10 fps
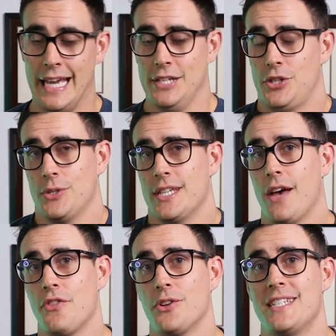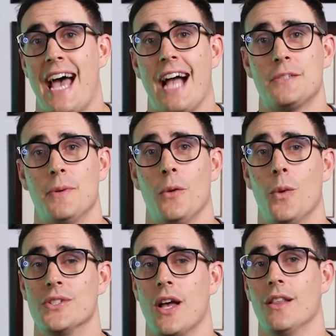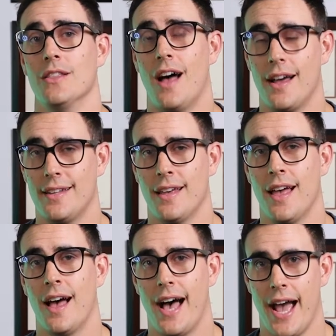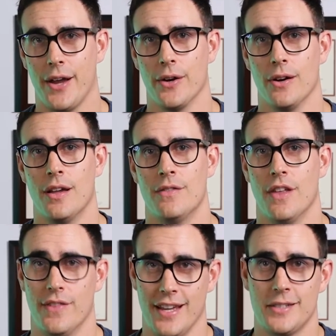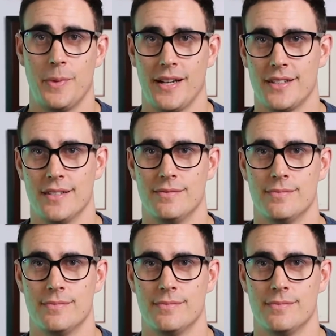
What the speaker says: And it turns out their tax bill was a lot higher than they expected.